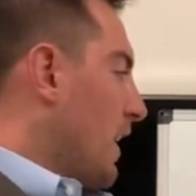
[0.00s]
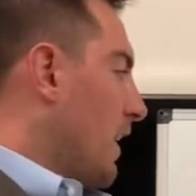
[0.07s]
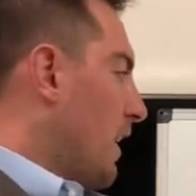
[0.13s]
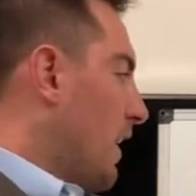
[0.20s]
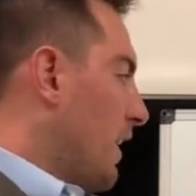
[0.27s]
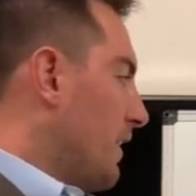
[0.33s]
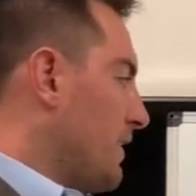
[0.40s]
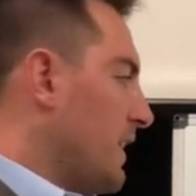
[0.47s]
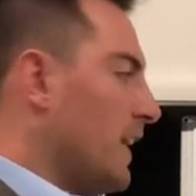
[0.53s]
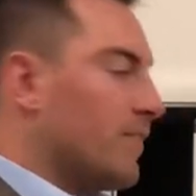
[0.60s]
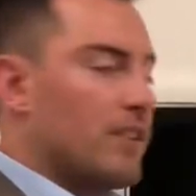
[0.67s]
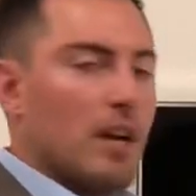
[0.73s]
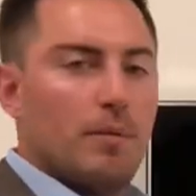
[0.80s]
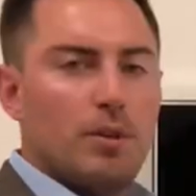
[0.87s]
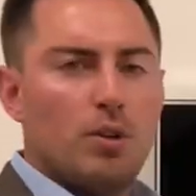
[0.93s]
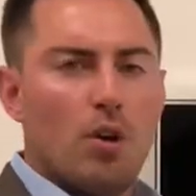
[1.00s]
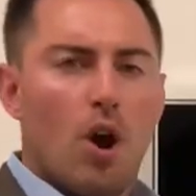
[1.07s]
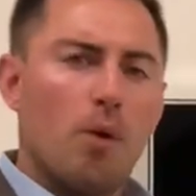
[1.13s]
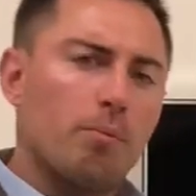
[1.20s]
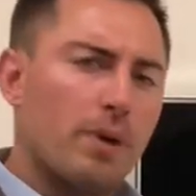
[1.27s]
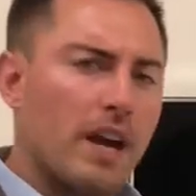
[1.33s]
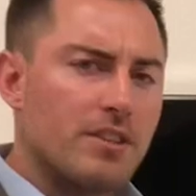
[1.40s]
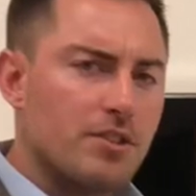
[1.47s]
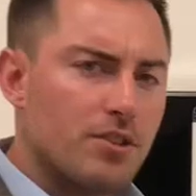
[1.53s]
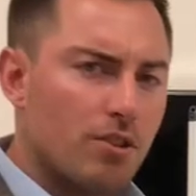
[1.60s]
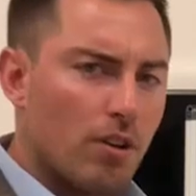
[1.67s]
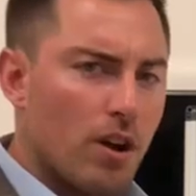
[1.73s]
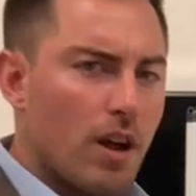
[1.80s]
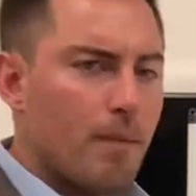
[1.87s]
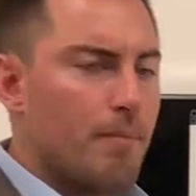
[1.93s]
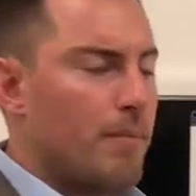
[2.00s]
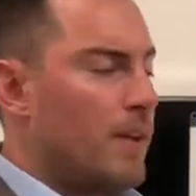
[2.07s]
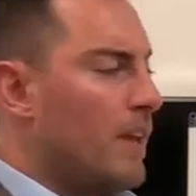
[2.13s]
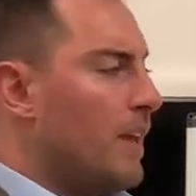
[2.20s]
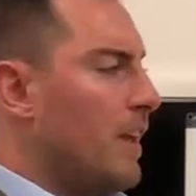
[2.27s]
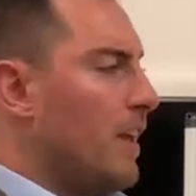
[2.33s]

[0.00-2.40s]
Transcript: DFW, home prices are up,